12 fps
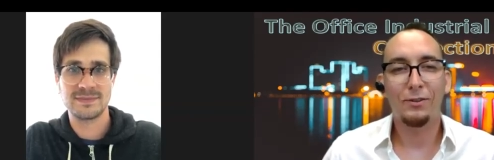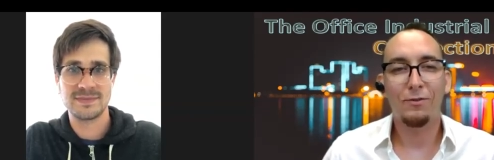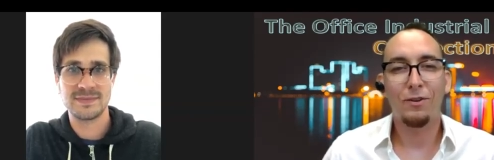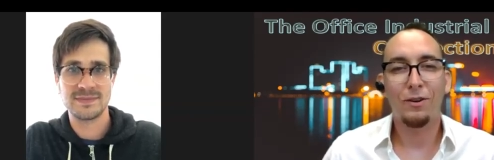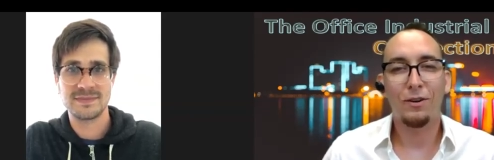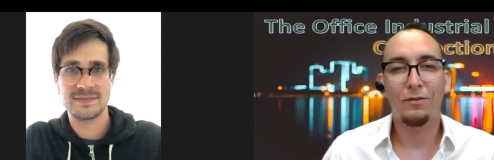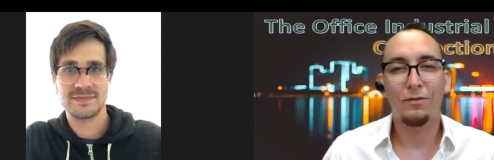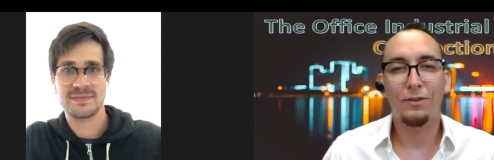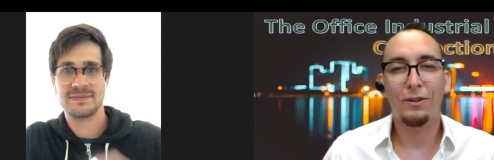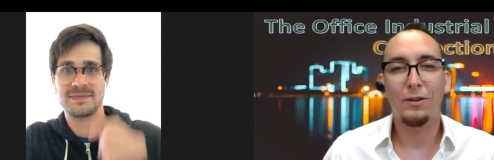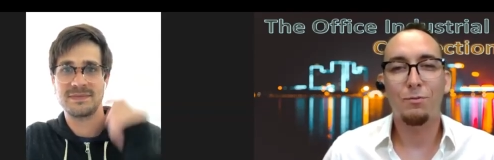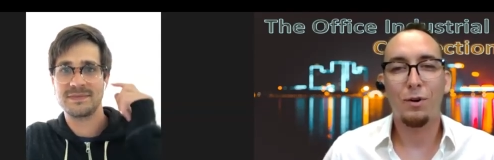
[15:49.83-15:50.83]
Speaker 1: there's very
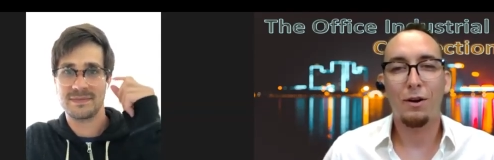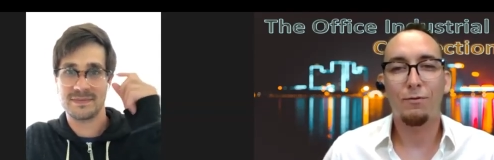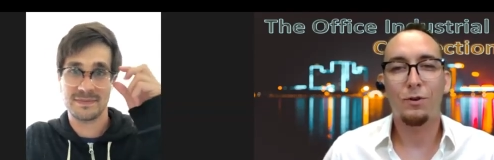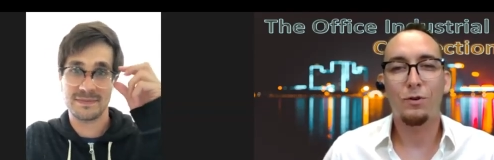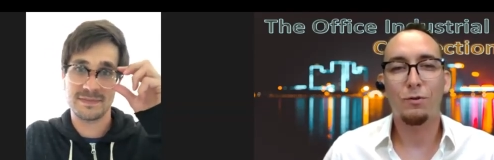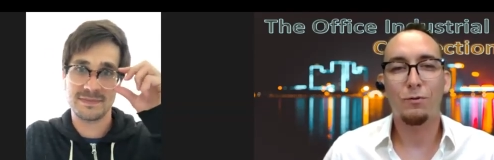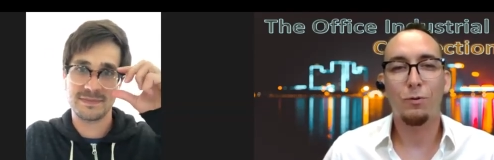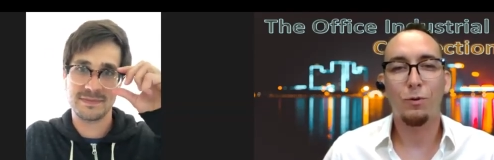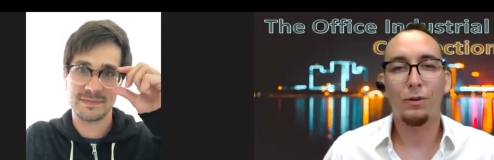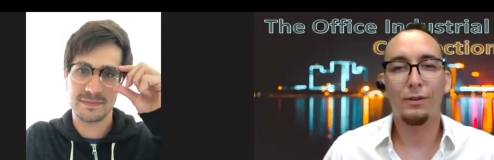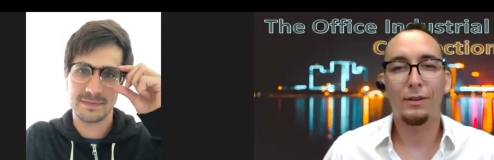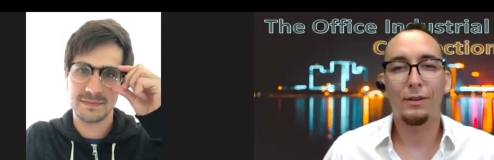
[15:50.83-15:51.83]
very bright future
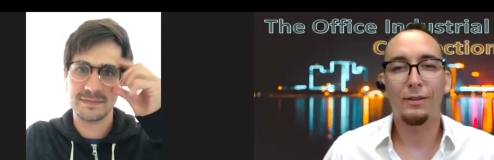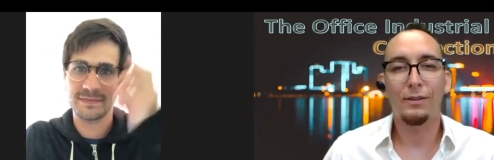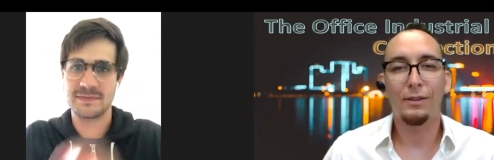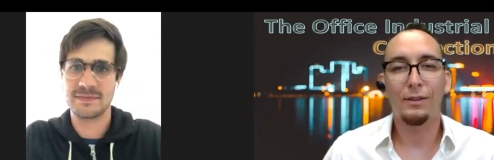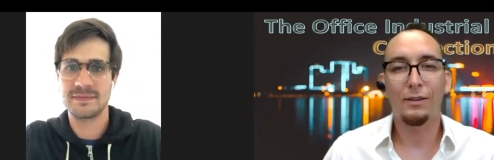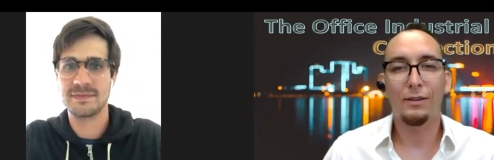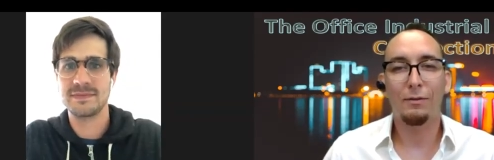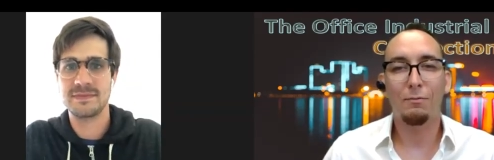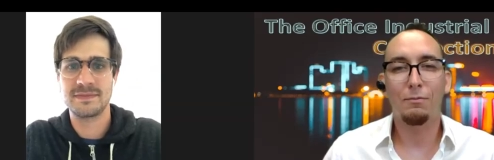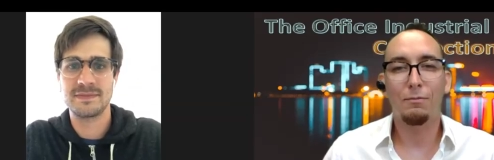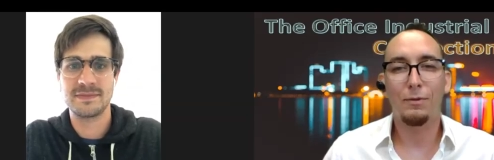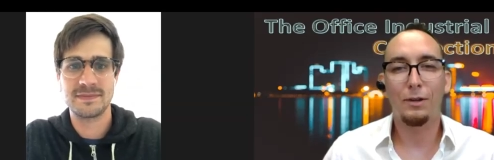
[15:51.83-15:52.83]
for it, and
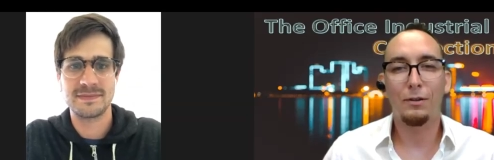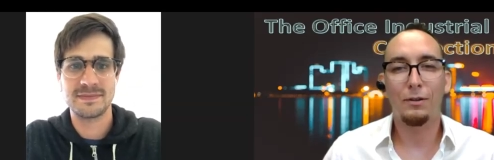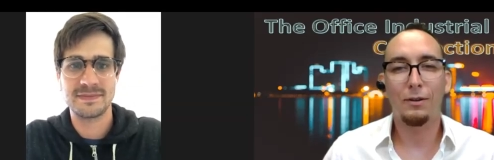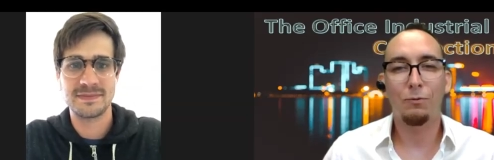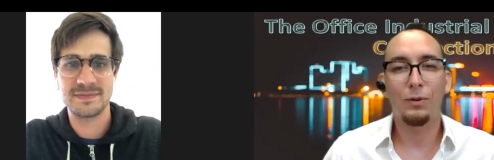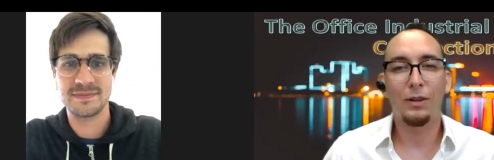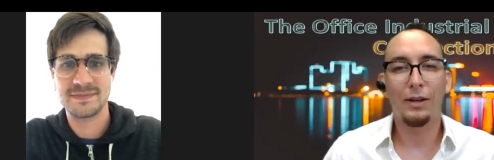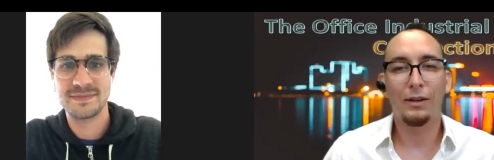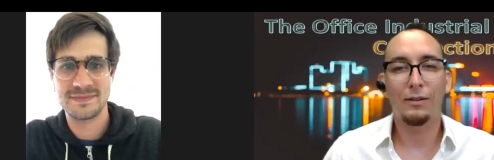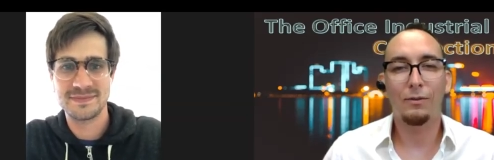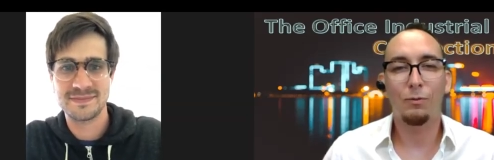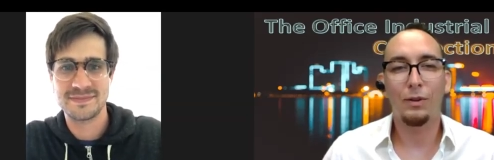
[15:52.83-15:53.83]
um, and and we
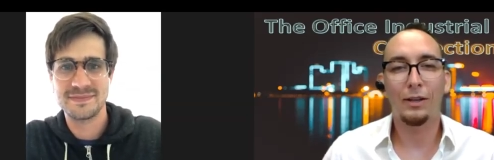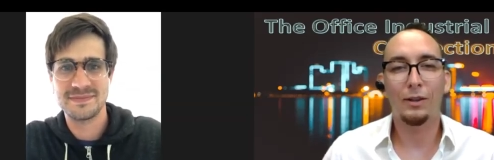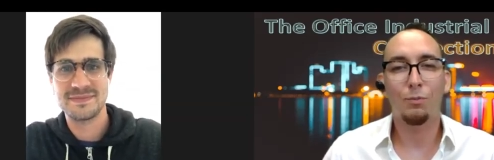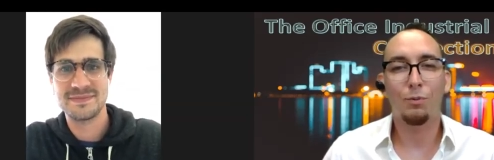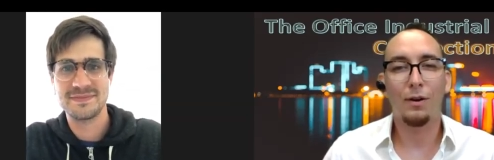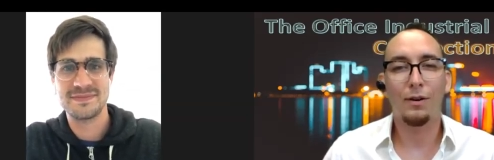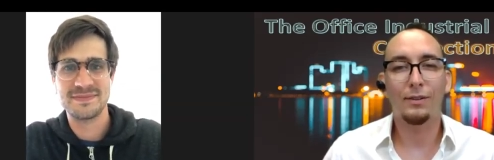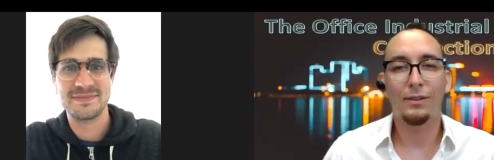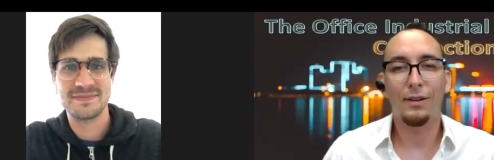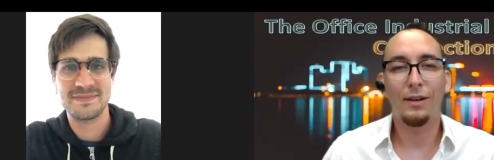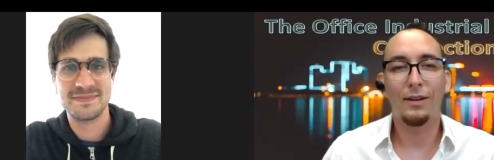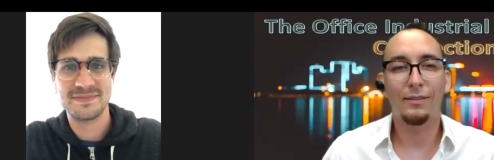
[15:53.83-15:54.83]
like we like the product
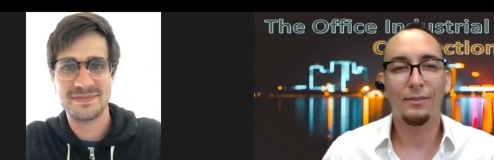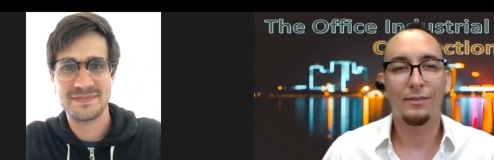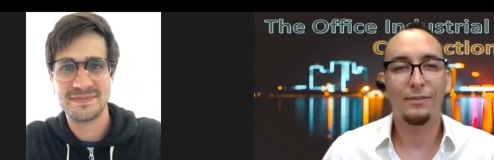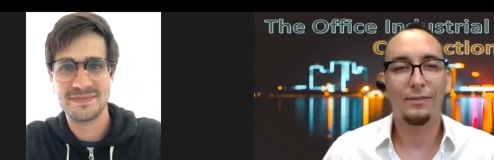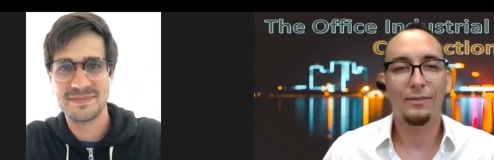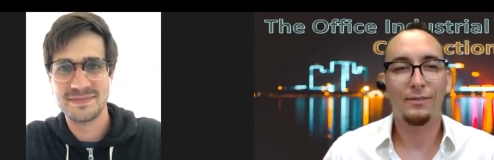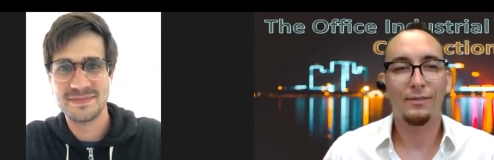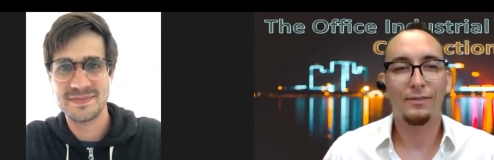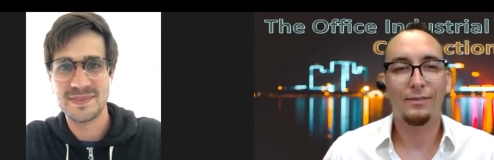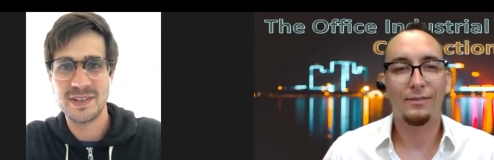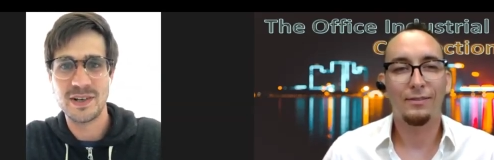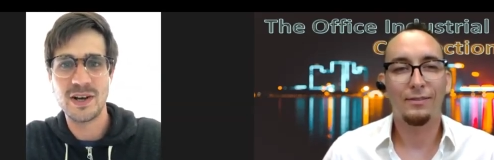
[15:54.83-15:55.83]
a lot.
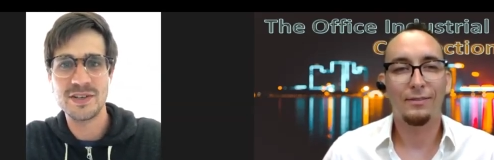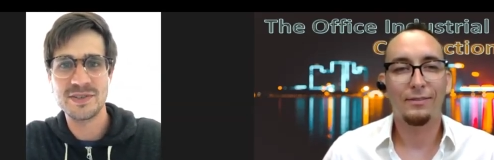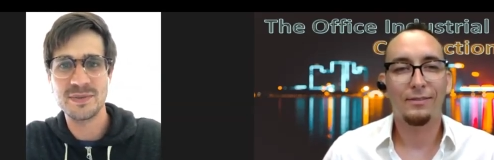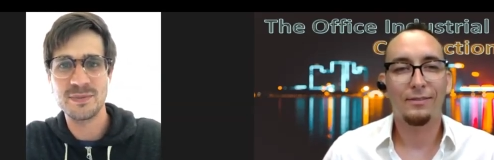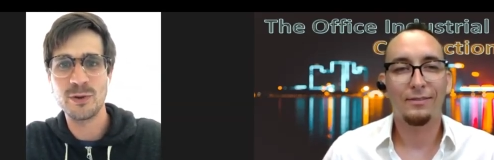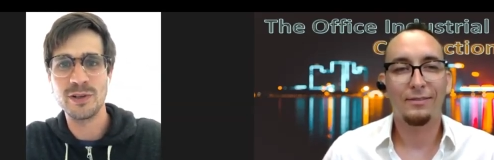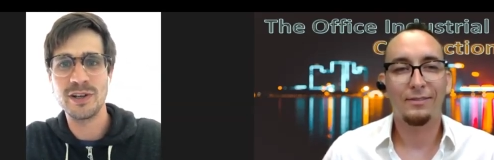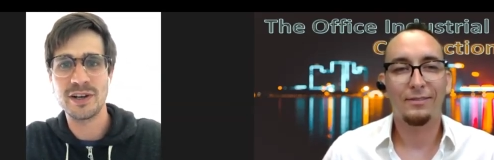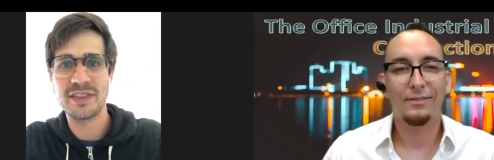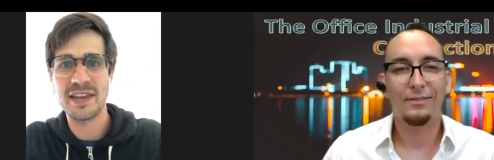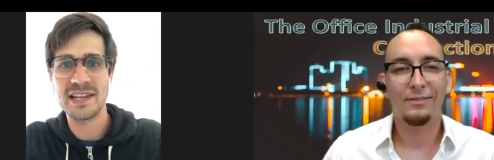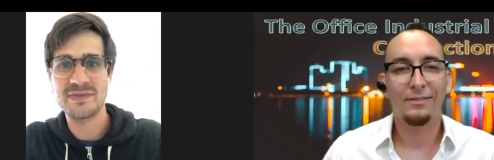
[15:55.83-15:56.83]
Speaker 2: Awesome. Well,
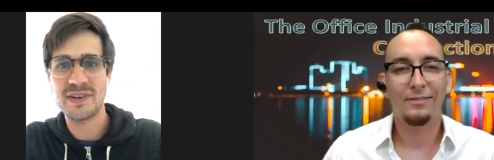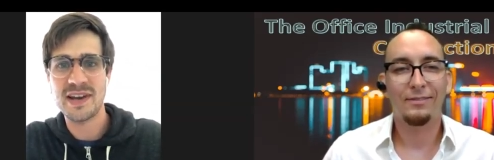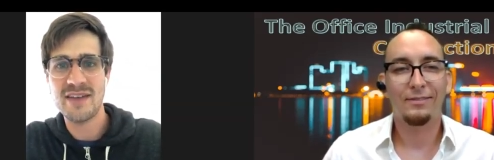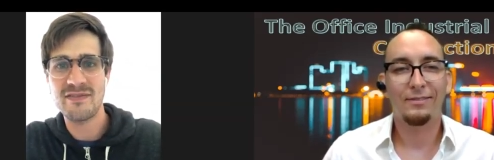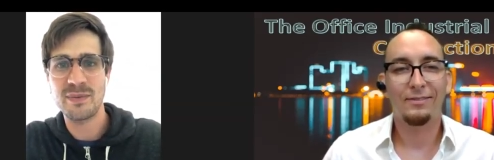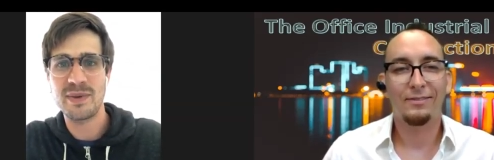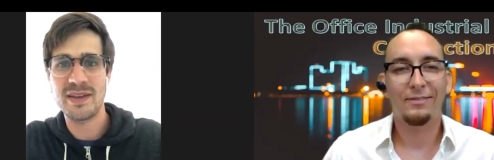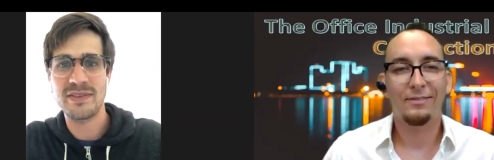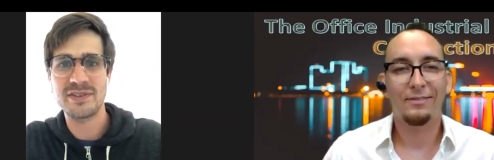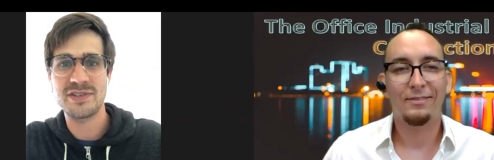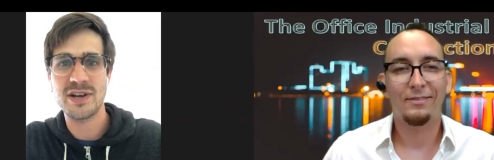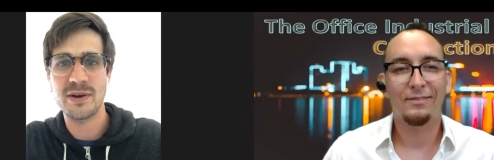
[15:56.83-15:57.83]
look, thanks for having me on the
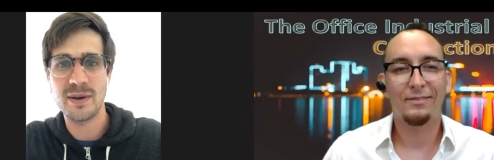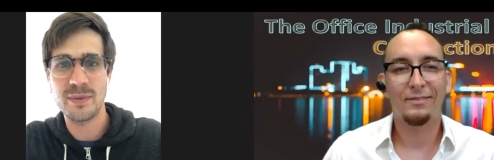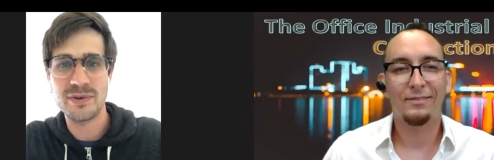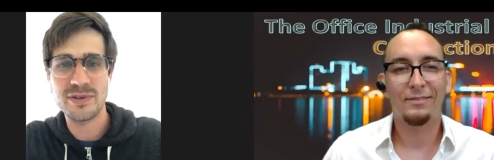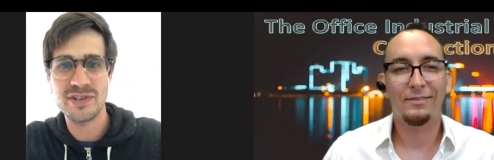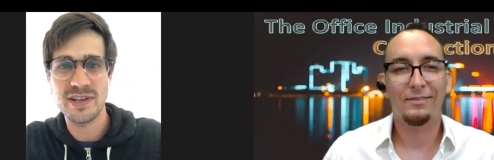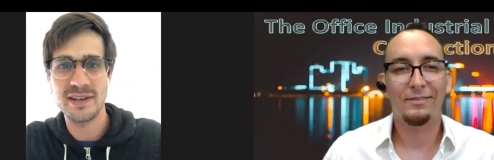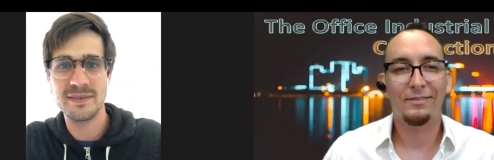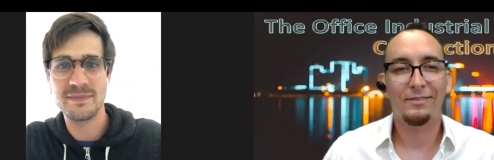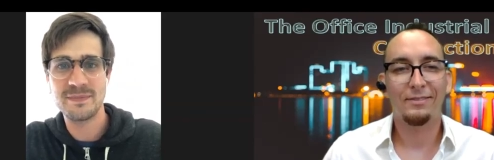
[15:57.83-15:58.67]
show. I appreciate it.